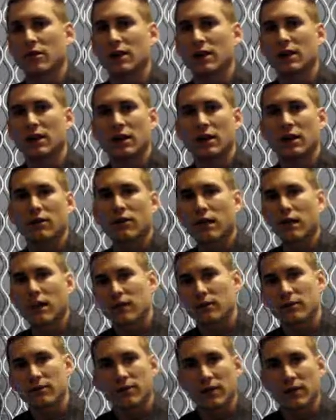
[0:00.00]
an
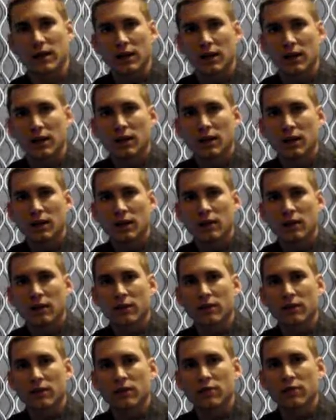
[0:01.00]
interactive thing
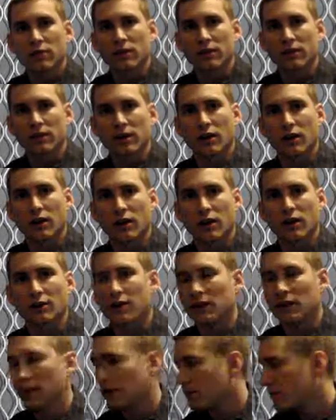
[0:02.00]
that draws the
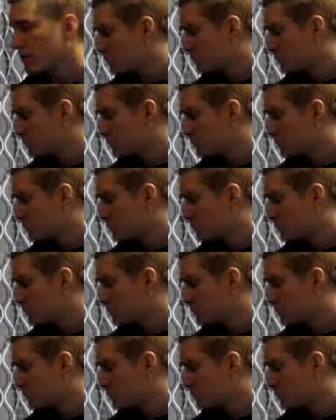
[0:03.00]
audience in.